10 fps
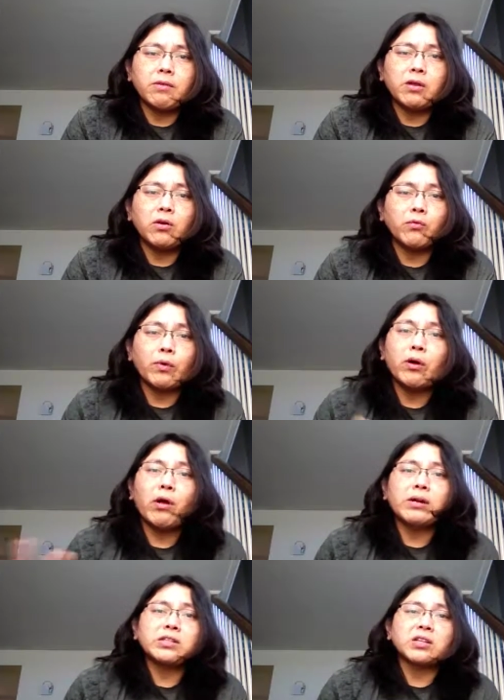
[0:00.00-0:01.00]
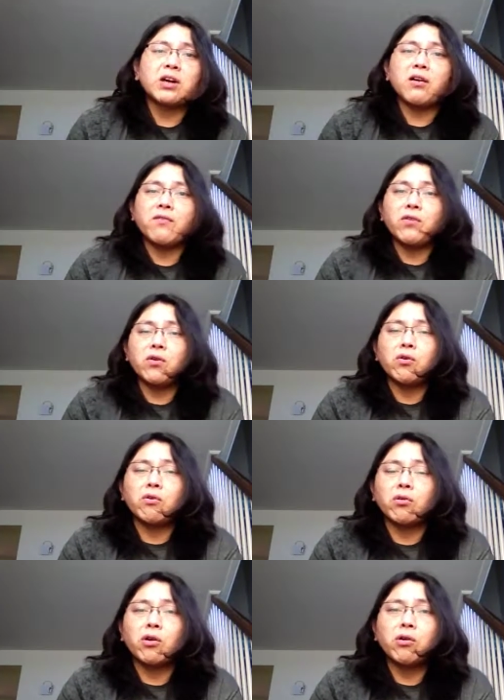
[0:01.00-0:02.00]
You know, regardless of
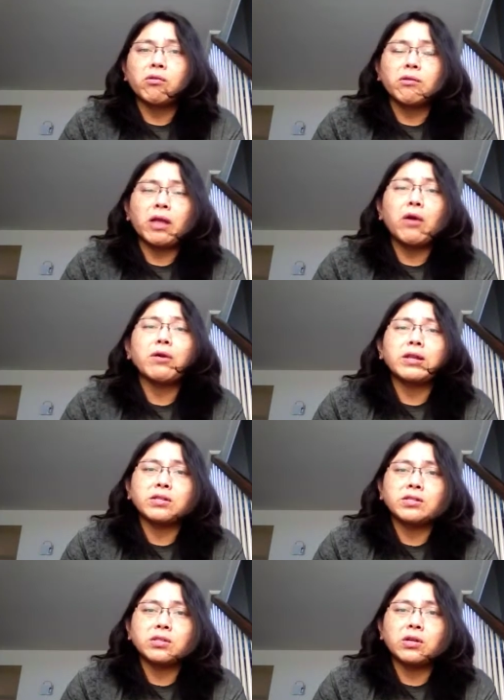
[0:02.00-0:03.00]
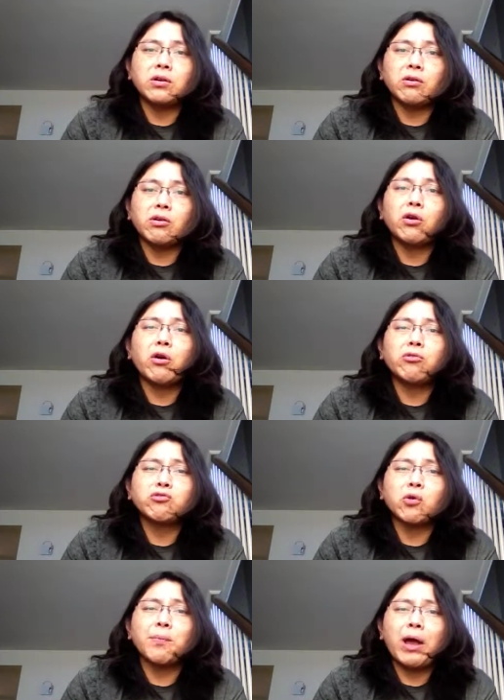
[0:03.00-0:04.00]
your heritage, you know, your
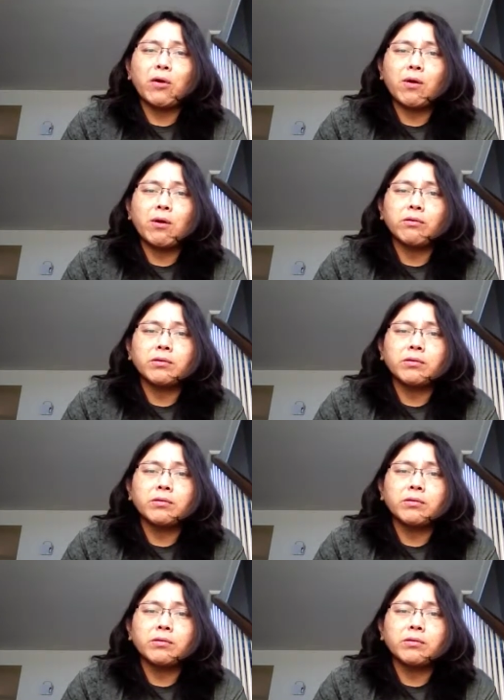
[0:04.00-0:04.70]
cultural background.